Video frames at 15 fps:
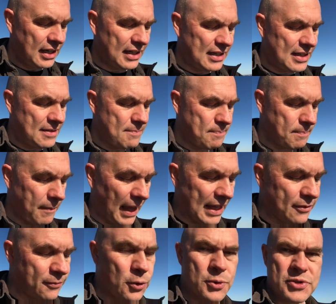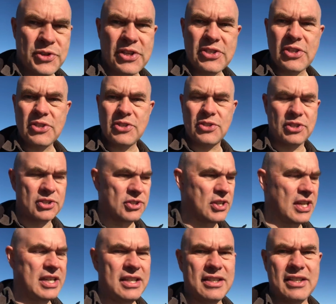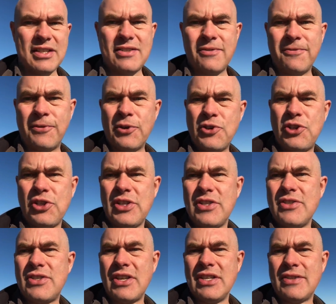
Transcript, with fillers: Um, and of course, this is the sign that Virgin is,